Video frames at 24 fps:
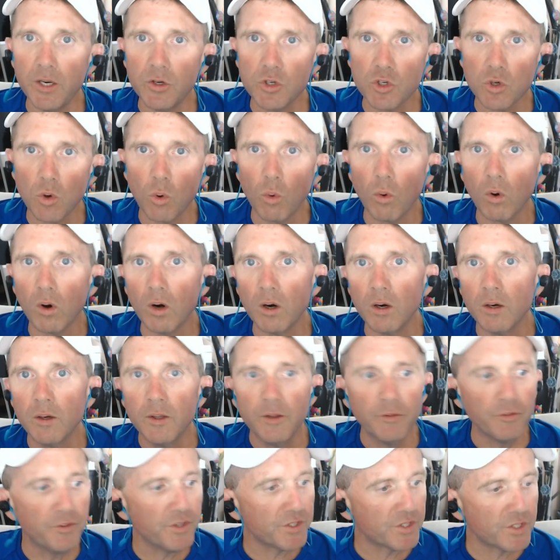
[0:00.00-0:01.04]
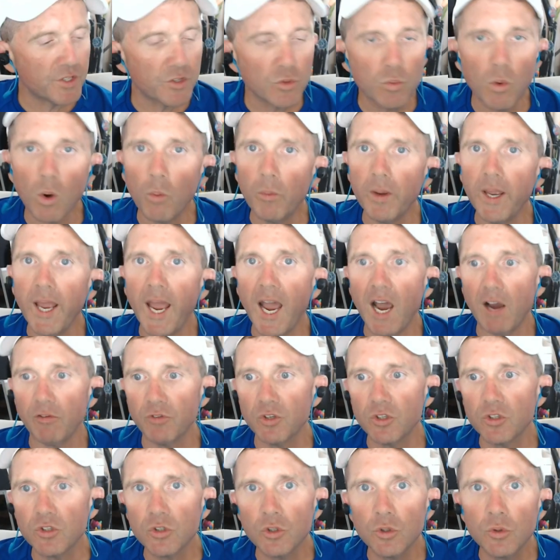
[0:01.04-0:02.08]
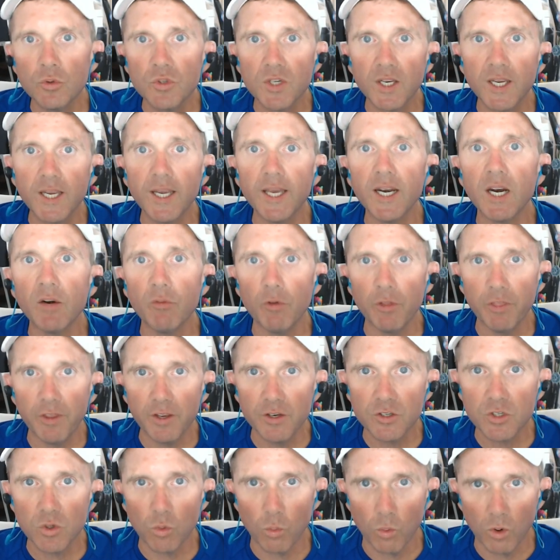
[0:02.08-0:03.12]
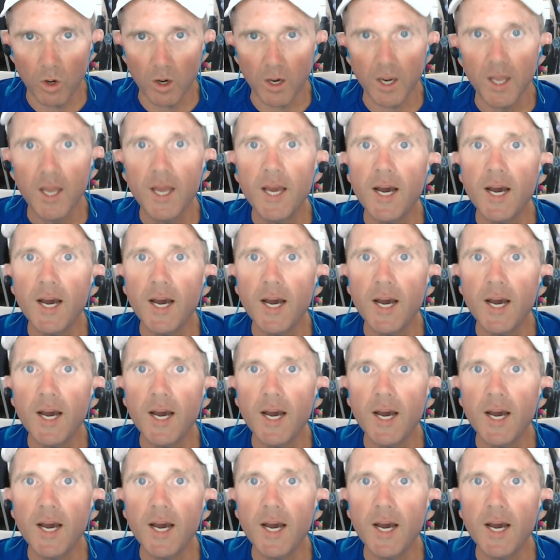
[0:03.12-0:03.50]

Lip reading: or this is what we have to do to get everything to work.